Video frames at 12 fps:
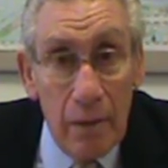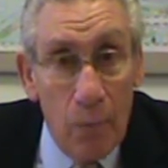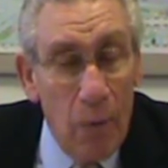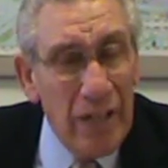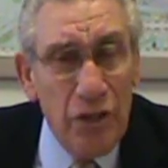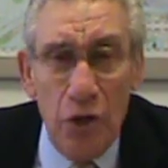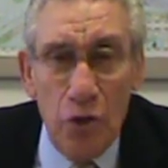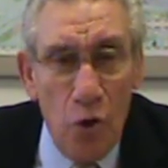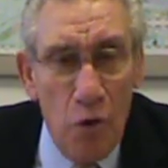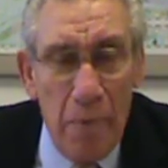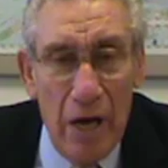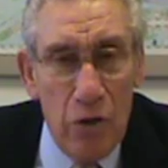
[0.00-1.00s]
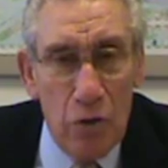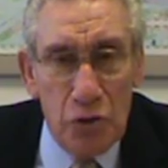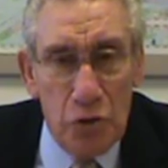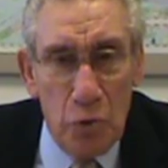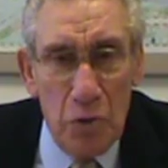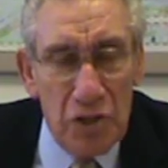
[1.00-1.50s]
What do you know about your
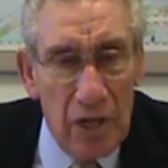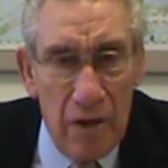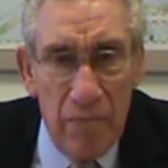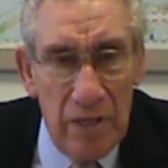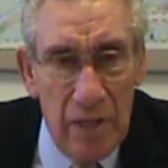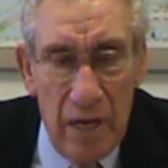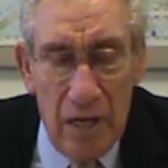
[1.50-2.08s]
students' everyday